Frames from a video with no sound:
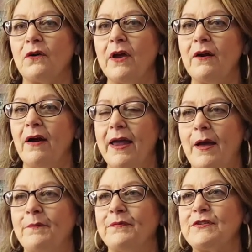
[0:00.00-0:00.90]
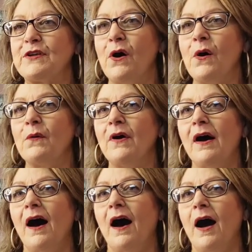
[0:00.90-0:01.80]
So here I am. So
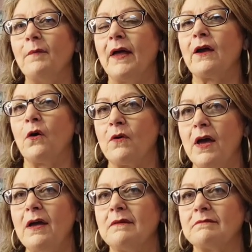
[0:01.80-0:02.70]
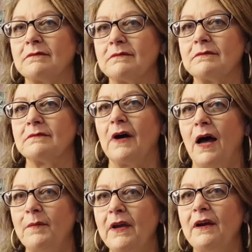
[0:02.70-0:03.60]
I'm like, okay,
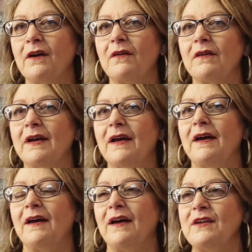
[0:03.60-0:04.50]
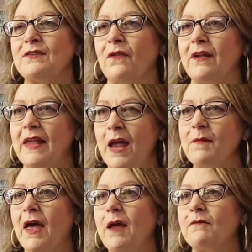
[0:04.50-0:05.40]
I'm here. So the
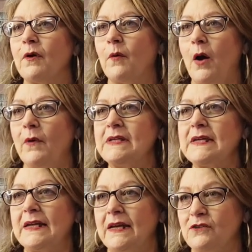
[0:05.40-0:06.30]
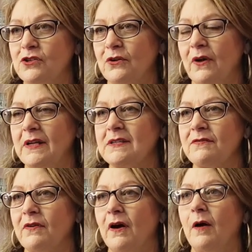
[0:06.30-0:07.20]
name came from I went to get insurance
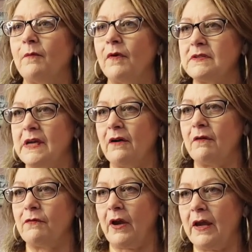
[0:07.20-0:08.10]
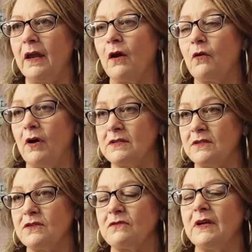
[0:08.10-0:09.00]
from Terry Freaking across
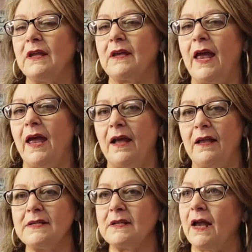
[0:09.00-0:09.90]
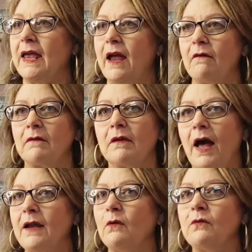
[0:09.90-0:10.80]
the street, and I said
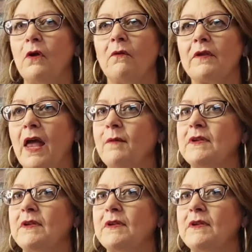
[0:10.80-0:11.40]
I don't know the name.